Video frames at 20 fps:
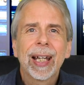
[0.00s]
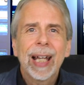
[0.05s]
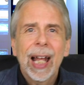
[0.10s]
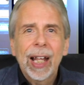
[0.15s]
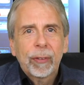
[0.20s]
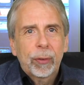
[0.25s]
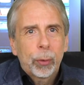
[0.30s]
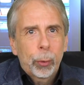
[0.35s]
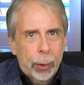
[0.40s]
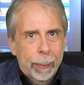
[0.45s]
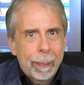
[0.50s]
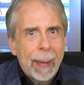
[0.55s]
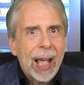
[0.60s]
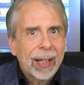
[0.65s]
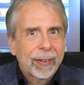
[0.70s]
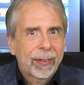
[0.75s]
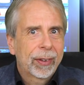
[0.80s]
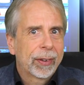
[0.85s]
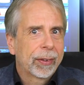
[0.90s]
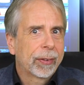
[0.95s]
And that sort of
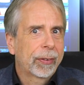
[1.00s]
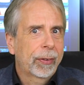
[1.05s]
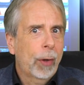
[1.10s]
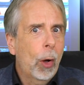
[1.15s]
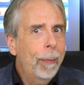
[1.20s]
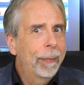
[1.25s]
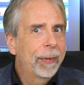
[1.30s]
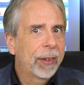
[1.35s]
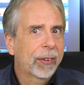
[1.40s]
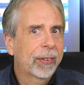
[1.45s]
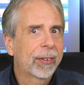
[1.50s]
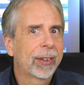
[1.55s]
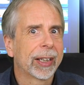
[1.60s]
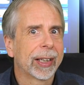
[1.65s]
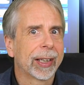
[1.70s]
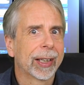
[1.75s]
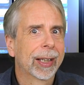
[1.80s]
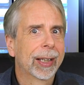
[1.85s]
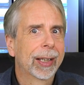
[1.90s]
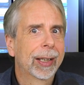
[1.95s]
matters,
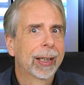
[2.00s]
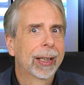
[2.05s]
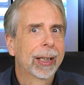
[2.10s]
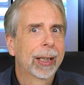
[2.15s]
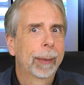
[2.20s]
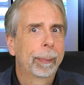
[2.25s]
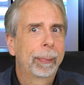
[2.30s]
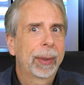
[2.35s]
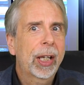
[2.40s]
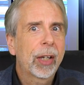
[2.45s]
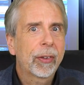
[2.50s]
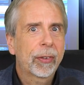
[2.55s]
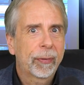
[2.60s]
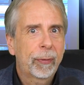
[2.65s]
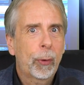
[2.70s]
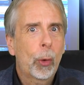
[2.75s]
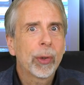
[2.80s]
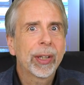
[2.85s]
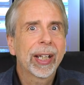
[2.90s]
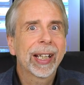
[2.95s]
obviously. Because
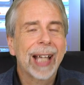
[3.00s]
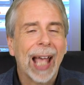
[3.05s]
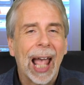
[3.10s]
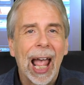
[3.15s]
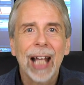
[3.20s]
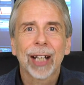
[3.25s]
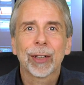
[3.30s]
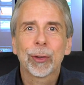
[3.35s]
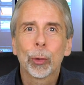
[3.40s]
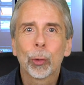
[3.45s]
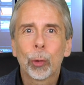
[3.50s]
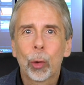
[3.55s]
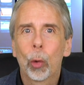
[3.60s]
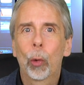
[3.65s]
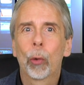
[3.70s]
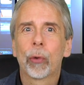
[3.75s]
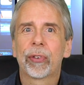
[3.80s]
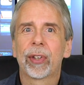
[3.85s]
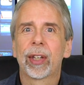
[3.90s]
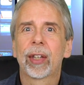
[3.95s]
avoiding actual
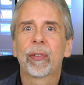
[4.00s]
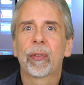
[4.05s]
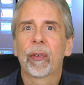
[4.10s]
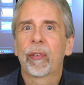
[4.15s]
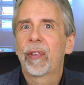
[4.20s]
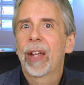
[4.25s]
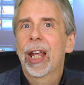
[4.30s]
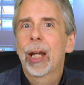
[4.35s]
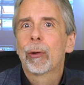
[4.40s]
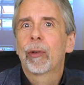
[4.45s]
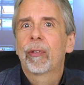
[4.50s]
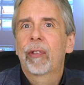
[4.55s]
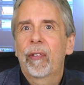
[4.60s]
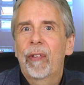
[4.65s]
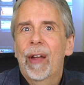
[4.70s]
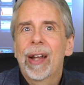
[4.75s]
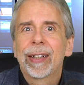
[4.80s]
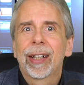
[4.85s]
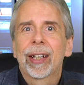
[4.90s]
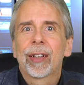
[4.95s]
causes for fear of
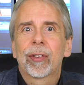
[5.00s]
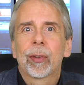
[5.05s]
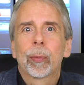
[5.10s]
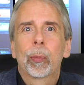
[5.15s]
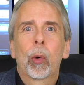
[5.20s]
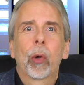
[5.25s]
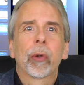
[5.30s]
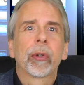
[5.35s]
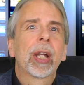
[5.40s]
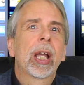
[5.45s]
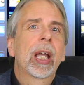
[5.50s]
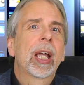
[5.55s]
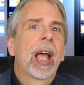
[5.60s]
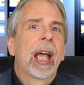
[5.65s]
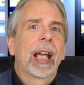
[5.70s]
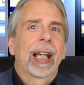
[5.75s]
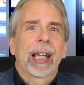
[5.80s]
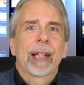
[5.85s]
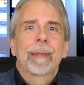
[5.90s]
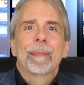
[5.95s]
offending someone
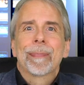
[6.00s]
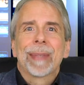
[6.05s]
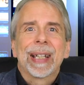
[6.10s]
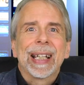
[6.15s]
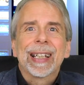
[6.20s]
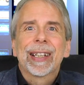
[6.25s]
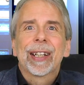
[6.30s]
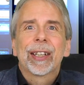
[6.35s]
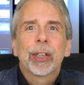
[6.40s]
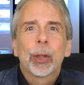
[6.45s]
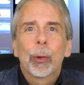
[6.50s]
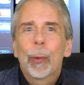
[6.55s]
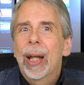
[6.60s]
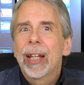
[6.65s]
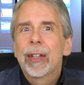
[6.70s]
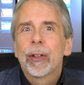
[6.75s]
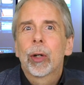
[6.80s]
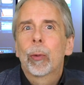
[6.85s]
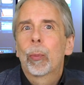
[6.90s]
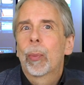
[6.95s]
can mean that you
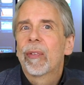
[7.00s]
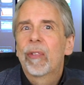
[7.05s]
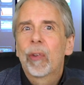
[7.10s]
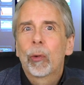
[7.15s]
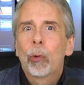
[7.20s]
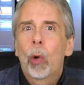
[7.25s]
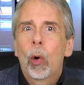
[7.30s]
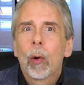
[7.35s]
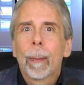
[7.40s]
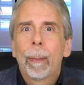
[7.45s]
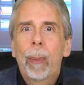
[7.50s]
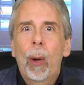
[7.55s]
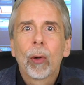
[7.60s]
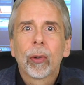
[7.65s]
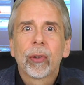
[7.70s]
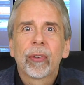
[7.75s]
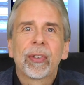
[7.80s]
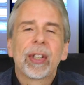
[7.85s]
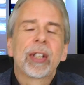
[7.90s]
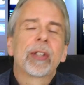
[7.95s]
end up with the wrong
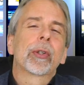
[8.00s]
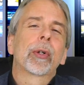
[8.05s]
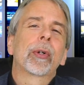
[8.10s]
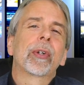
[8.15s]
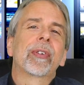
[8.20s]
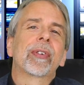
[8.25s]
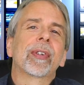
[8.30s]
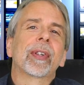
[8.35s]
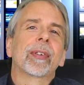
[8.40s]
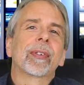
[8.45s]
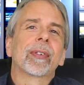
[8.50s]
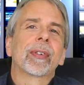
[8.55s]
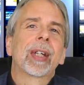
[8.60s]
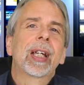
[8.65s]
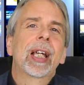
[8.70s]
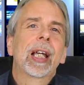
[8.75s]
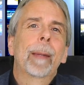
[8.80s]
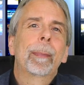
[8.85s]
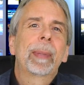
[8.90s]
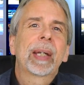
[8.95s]
policy choices
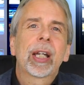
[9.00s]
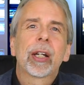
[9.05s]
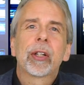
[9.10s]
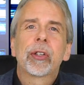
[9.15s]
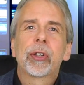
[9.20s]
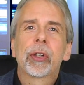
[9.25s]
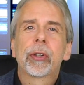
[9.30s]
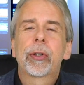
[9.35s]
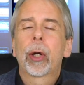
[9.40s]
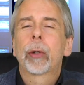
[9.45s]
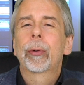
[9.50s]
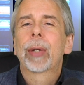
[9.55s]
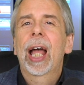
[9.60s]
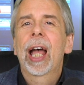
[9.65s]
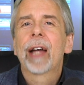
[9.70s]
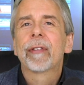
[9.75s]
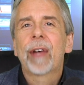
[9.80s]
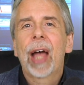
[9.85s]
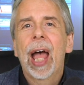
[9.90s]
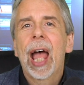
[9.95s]
because you don't
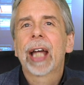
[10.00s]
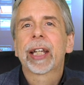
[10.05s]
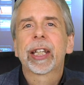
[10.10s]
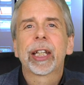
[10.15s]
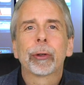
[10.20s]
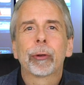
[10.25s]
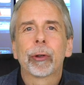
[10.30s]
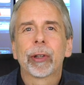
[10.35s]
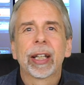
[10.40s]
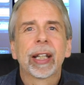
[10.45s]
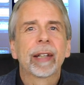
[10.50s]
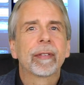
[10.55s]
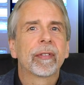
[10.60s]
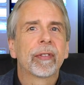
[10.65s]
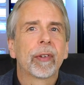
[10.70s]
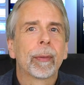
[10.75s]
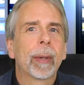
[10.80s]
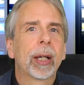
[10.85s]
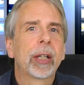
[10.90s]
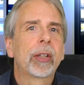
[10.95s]
have accurate
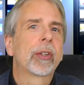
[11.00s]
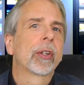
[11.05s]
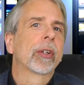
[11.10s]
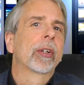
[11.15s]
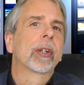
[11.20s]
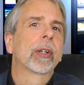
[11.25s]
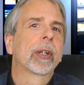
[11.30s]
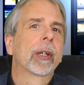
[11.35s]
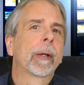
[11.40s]
information.